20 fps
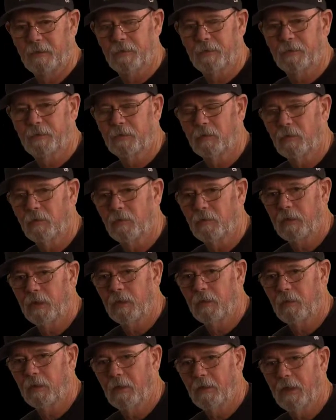
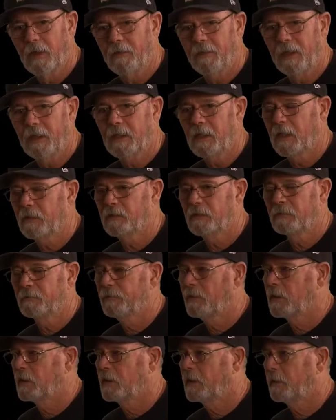that lasted
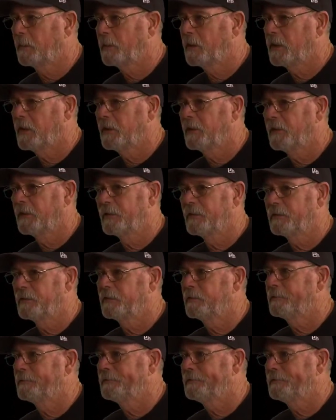for a couple of years.